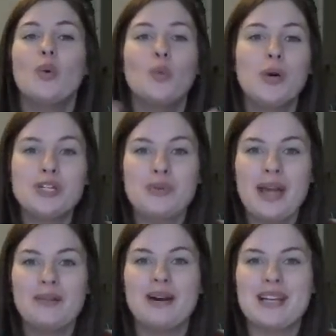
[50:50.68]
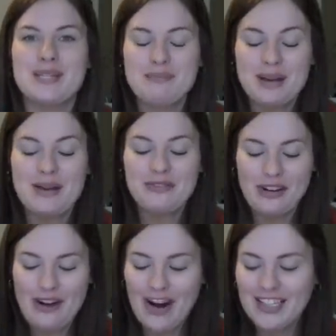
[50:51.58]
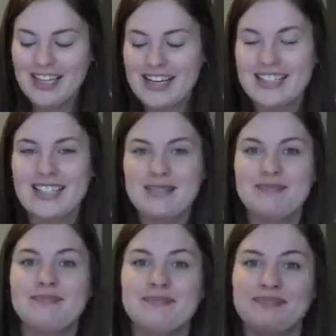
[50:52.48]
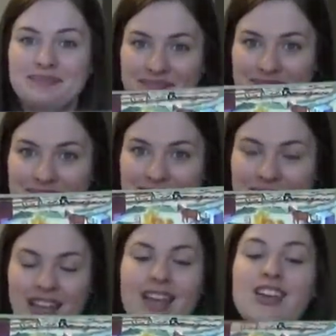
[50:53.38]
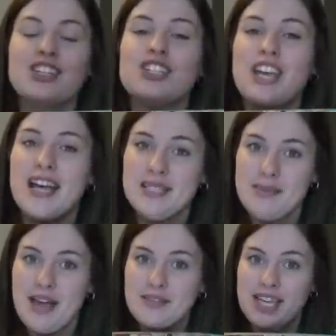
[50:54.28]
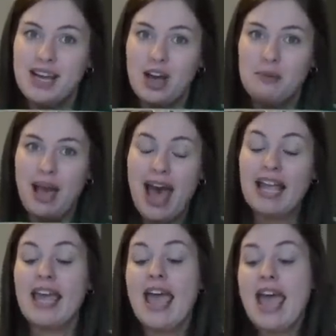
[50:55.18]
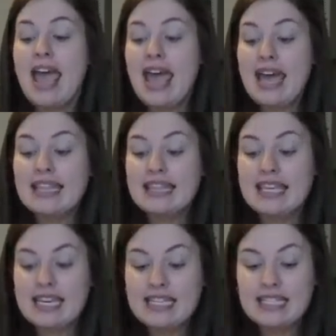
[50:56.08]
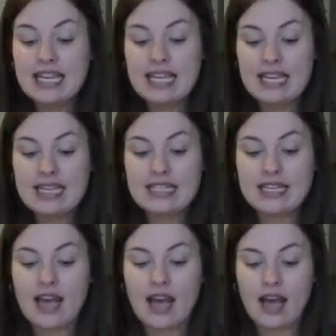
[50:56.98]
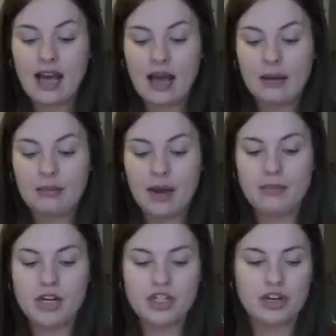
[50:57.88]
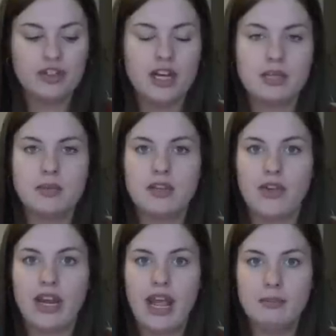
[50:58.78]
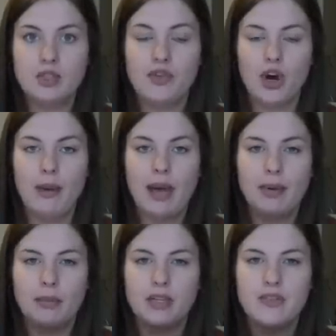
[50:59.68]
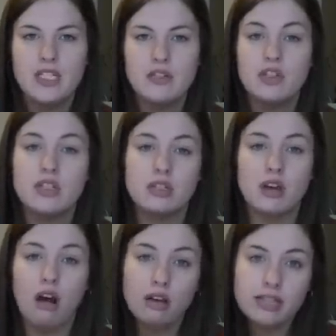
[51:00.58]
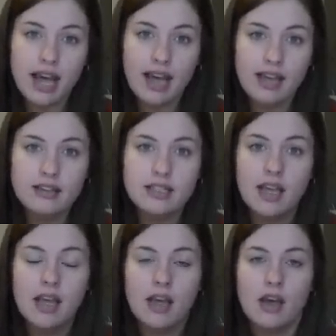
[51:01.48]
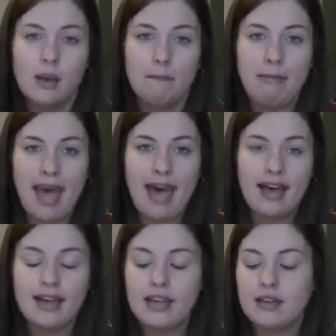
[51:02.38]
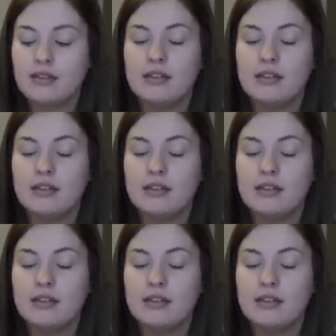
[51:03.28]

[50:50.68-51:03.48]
which way it went, but regardless, she had some left and I got a bag. And this is, um, I'm not sure if she has specific names for her bag, but I believe it's just the sock size bag.